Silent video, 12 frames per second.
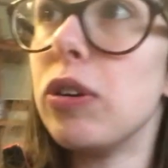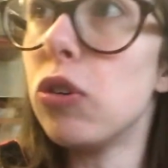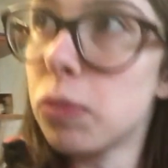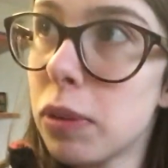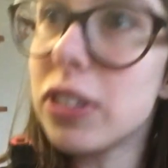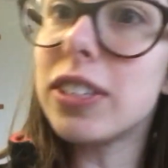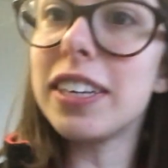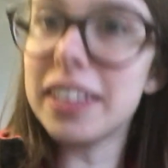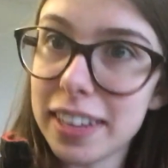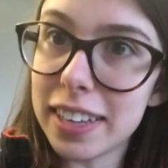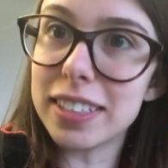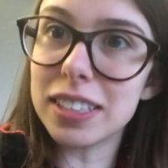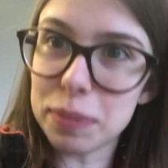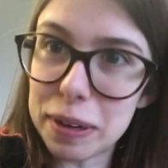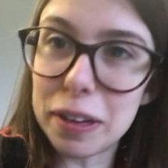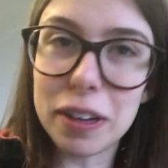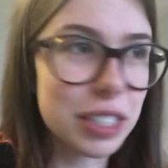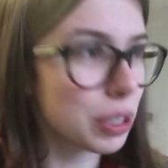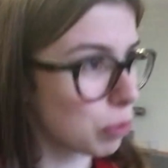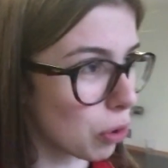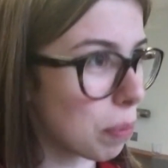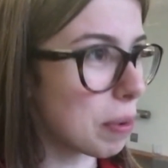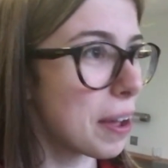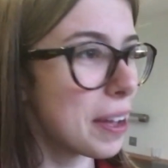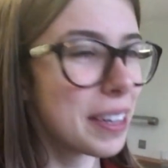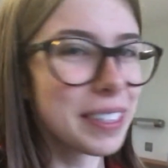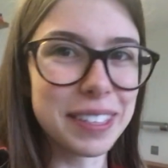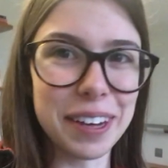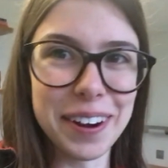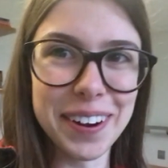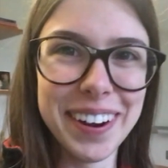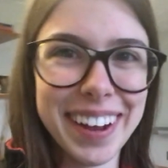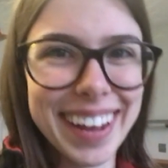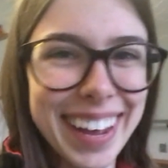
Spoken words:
been almost a year since my last swap, so